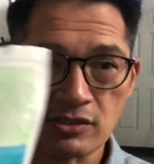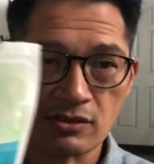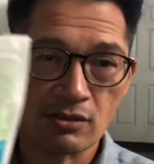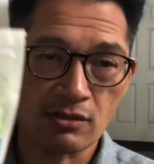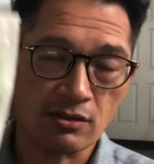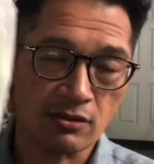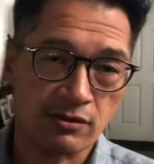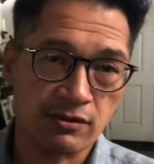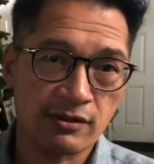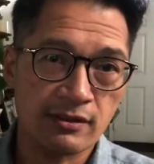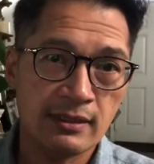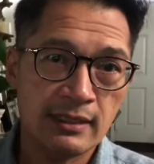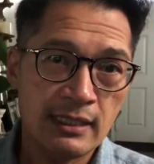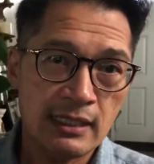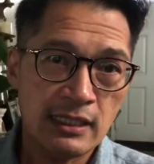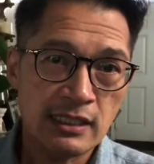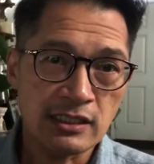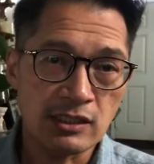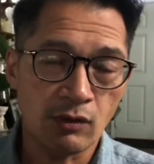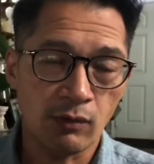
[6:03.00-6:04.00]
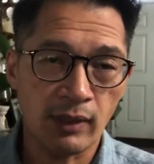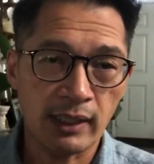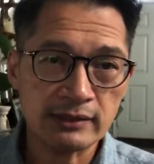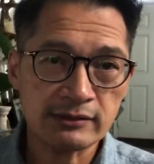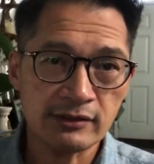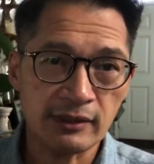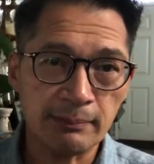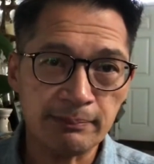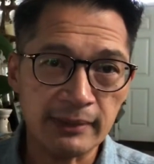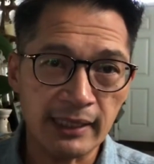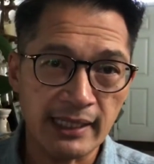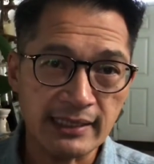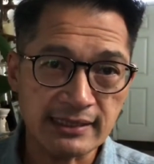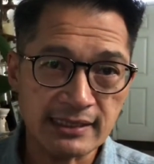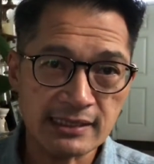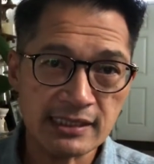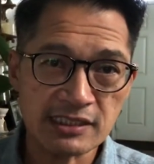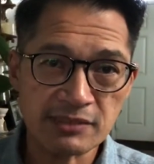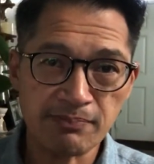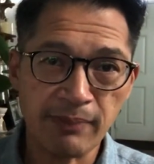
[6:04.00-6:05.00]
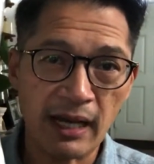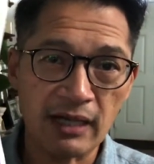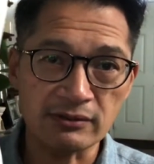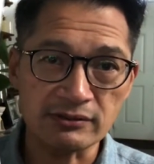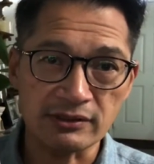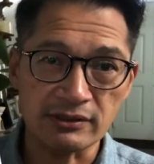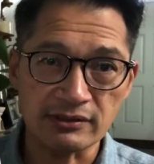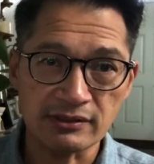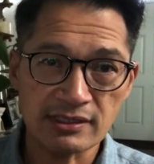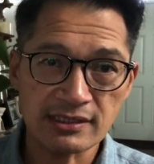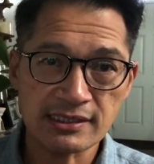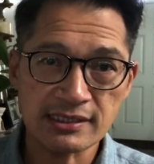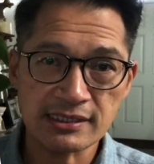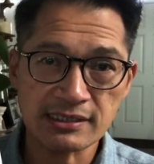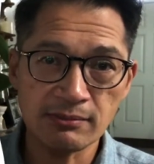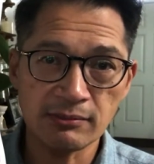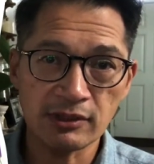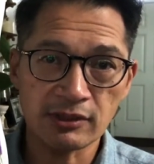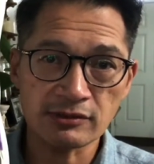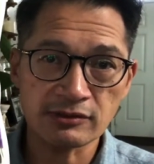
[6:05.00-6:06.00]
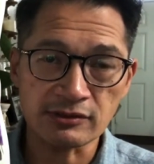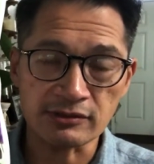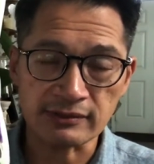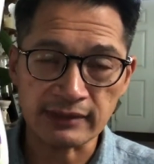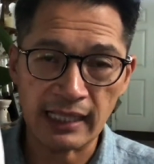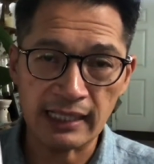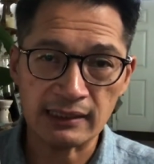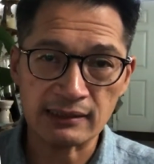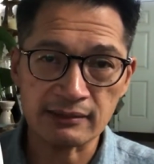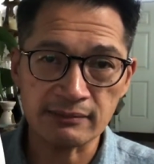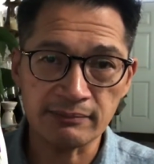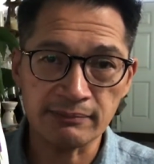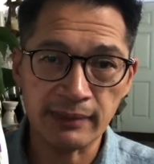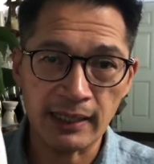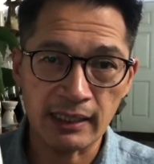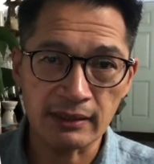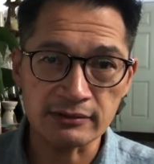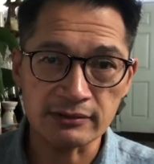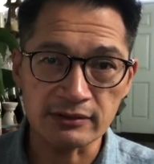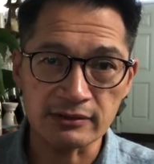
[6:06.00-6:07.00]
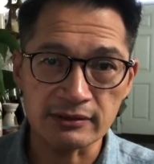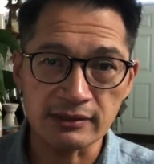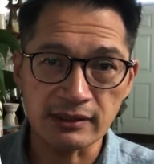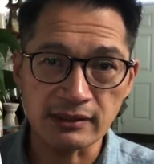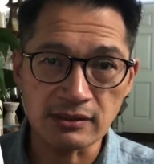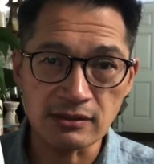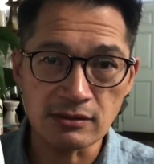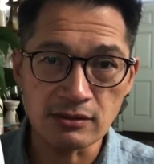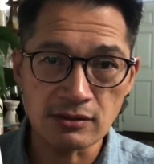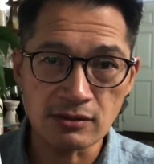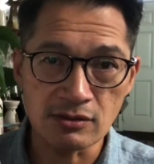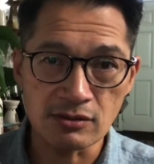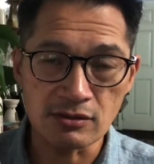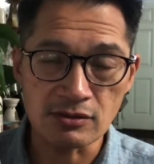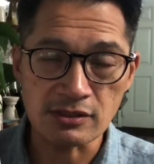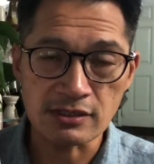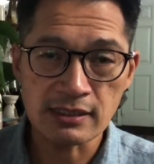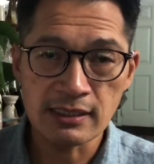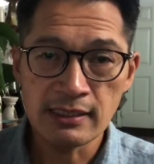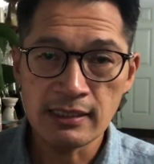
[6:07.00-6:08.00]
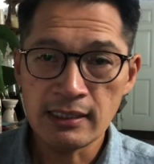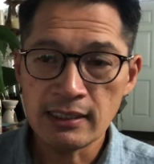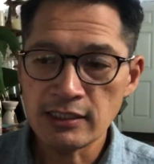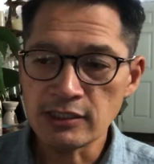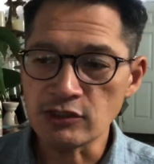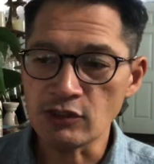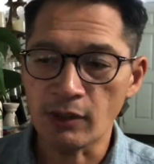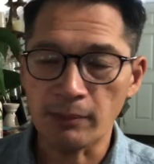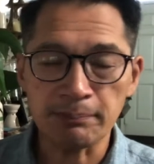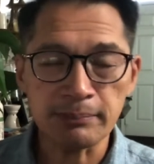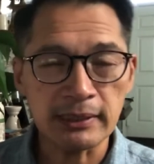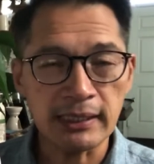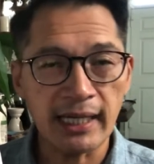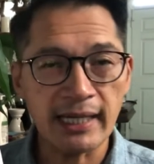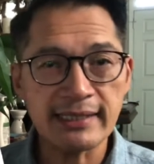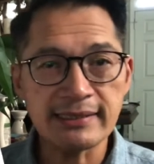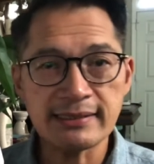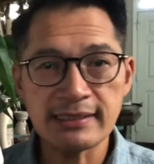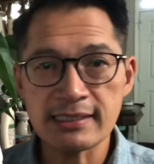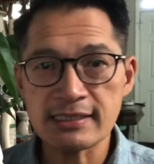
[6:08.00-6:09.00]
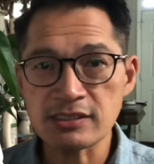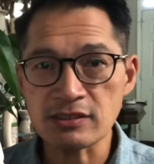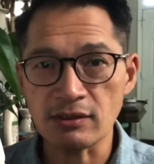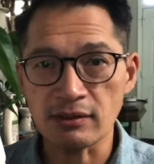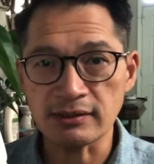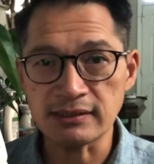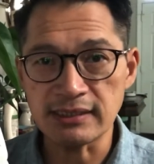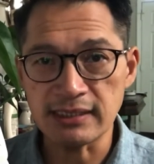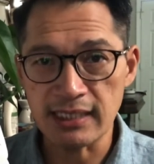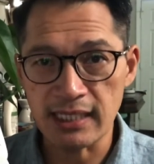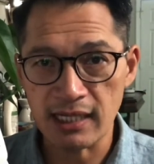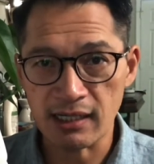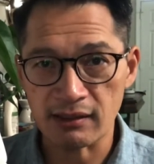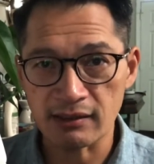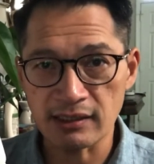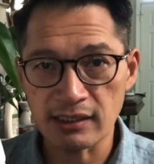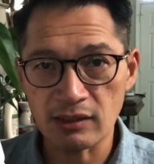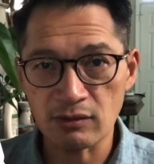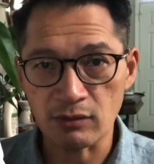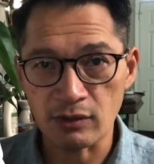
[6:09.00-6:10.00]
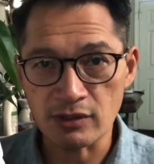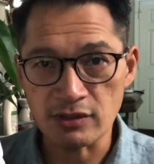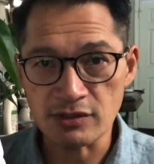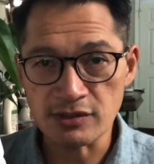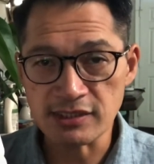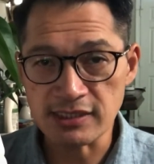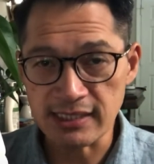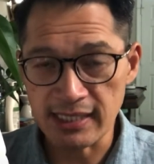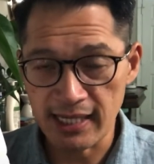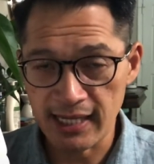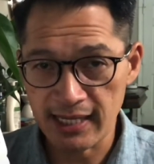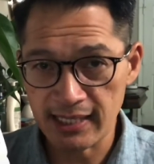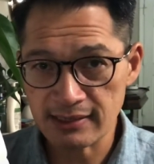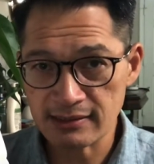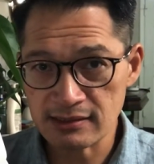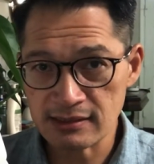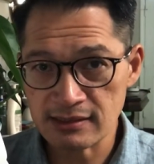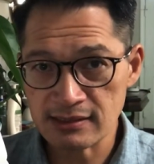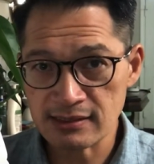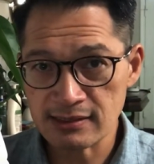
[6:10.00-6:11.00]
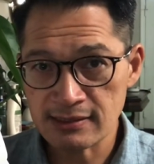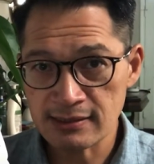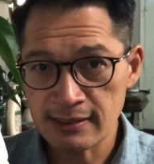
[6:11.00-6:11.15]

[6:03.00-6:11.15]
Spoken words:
earth, you want to apply, this is powder, this is similar to talcum powder that you use. You apply this on the area where you see ants.